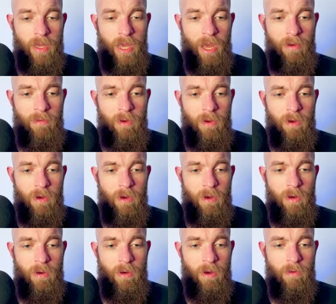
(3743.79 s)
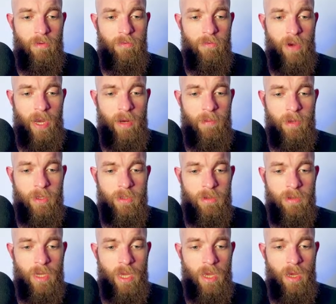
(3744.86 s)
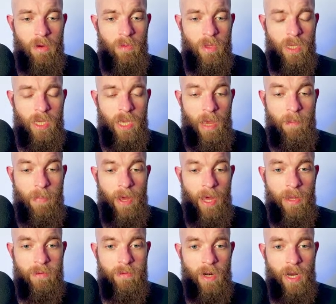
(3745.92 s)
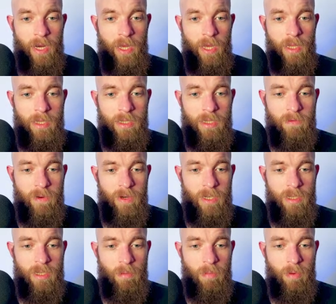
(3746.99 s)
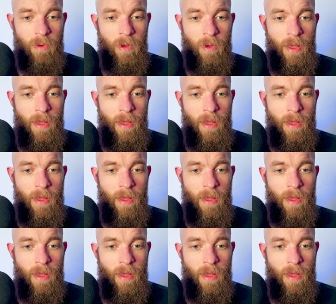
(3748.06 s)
You have a fire button here with the gamepad, right? And this is very simple.